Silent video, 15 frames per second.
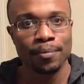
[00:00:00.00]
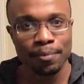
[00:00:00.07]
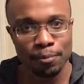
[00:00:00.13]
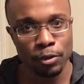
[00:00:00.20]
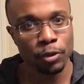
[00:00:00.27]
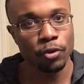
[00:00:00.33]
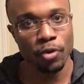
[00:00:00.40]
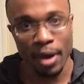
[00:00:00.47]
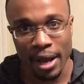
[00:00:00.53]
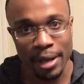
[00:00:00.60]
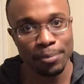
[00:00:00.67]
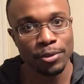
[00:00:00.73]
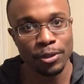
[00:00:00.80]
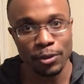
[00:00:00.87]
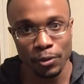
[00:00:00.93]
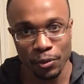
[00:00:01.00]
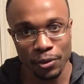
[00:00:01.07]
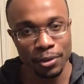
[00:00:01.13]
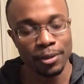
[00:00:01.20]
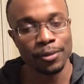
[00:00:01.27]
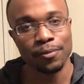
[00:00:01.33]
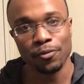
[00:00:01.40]
prescribe to you
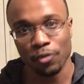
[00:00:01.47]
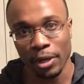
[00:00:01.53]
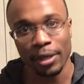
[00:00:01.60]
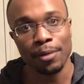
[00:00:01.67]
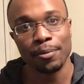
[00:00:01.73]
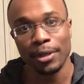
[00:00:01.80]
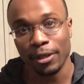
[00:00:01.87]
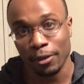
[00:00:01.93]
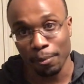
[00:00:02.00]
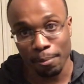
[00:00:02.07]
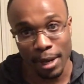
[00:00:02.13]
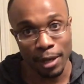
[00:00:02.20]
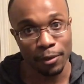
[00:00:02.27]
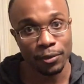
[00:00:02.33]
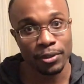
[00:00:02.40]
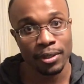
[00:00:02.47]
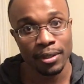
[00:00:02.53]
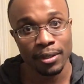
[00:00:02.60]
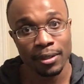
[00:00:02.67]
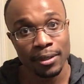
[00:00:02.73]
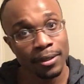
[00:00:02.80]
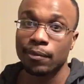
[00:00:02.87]
the recommended amount.
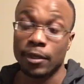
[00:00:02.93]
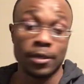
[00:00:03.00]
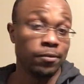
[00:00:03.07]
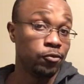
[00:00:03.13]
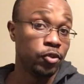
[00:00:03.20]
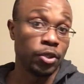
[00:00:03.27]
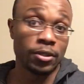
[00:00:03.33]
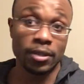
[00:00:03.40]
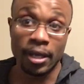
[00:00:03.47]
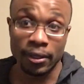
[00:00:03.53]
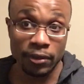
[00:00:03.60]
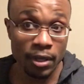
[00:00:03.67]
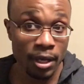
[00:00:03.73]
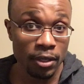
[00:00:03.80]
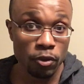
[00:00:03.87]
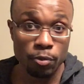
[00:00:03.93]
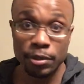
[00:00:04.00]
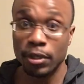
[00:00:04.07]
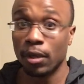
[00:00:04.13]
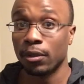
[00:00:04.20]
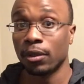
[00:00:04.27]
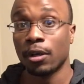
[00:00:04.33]
And just like that, you'll be
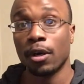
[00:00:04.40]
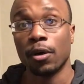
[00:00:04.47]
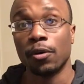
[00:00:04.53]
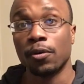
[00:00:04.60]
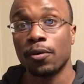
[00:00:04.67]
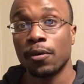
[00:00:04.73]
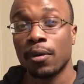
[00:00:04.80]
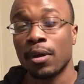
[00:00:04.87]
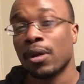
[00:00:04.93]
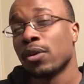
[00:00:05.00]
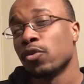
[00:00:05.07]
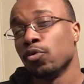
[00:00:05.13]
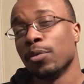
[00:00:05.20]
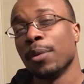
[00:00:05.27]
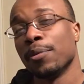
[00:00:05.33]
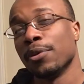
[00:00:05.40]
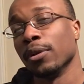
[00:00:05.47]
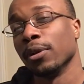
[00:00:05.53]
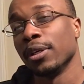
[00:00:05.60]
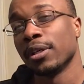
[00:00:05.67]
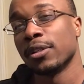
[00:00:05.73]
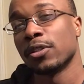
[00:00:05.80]
on the go. Remember, the
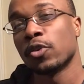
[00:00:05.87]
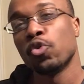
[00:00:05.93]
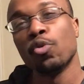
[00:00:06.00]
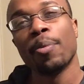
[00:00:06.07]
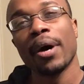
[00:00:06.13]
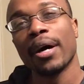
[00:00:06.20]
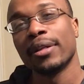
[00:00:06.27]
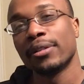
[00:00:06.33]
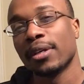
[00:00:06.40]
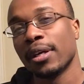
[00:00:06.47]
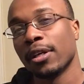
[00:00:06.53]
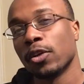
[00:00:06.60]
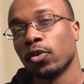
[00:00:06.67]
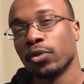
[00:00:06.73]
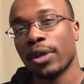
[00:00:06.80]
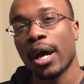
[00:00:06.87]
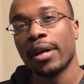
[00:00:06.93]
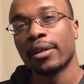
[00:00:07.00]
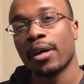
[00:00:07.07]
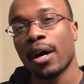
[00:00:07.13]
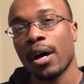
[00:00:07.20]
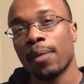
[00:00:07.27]
link is
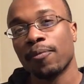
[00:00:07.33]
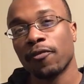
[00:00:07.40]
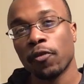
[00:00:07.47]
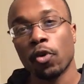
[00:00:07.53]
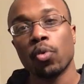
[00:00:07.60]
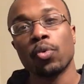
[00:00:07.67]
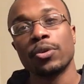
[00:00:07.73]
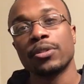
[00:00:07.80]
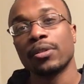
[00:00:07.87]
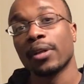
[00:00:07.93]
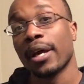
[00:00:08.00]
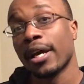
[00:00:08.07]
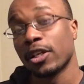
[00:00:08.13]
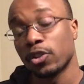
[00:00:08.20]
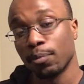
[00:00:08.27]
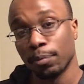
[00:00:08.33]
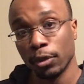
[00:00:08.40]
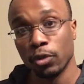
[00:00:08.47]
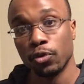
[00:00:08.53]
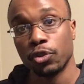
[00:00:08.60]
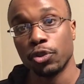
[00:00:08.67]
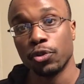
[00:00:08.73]
coupontango.com forward slash
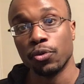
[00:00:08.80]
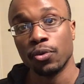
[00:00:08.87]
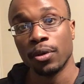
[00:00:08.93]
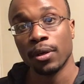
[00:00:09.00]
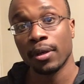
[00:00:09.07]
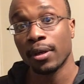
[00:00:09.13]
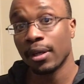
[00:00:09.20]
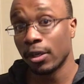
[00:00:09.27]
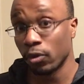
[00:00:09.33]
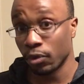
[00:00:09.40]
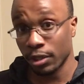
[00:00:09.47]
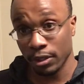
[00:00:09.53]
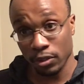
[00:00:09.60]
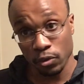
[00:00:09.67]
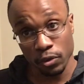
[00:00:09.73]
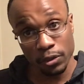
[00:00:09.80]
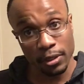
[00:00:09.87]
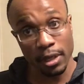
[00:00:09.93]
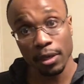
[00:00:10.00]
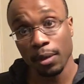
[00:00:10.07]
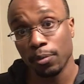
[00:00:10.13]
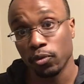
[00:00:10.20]
blue It'll get you
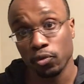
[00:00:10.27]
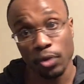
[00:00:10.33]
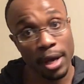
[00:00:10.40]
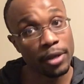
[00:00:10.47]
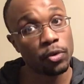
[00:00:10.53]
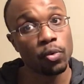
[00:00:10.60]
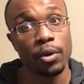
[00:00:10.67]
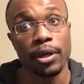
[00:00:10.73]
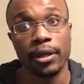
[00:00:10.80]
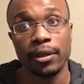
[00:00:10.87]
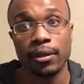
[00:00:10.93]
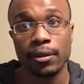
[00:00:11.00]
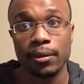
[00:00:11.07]
set up right away.